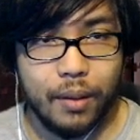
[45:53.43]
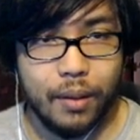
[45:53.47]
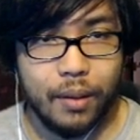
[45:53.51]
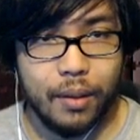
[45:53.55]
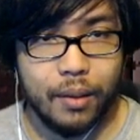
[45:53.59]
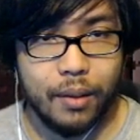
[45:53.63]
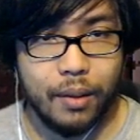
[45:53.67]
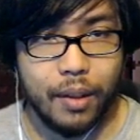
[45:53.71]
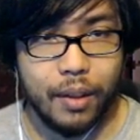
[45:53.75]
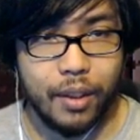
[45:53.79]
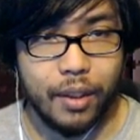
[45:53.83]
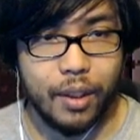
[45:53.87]

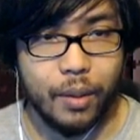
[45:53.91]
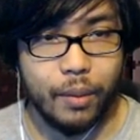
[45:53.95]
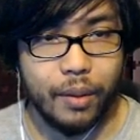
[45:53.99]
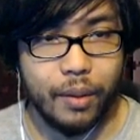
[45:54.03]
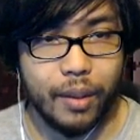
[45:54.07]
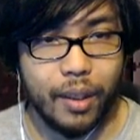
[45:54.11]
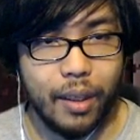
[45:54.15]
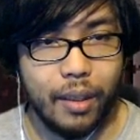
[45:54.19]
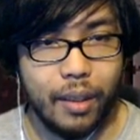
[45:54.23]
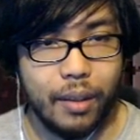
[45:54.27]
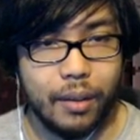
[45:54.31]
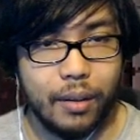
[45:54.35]
Thank you
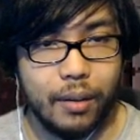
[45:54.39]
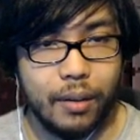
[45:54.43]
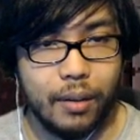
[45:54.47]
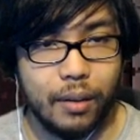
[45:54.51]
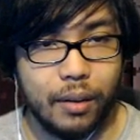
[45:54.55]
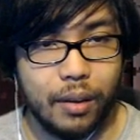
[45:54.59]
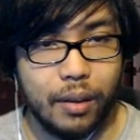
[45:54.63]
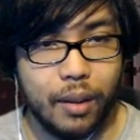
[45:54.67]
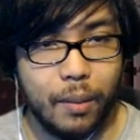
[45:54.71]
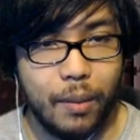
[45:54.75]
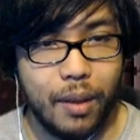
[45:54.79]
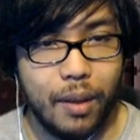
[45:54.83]
again.
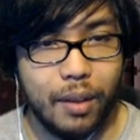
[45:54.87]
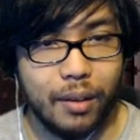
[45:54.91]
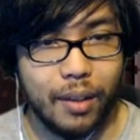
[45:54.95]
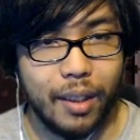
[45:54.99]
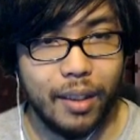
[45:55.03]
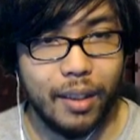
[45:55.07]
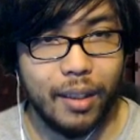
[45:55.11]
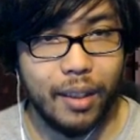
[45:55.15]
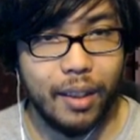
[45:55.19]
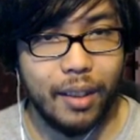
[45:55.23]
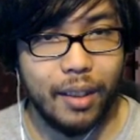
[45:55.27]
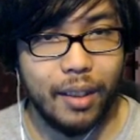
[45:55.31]
Come on,
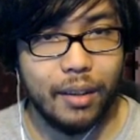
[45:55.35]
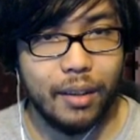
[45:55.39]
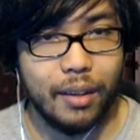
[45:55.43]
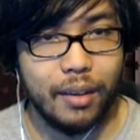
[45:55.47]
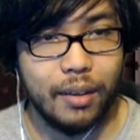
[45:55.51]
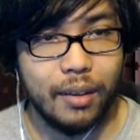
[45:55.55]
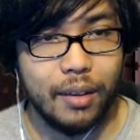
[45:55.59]
Leadhead.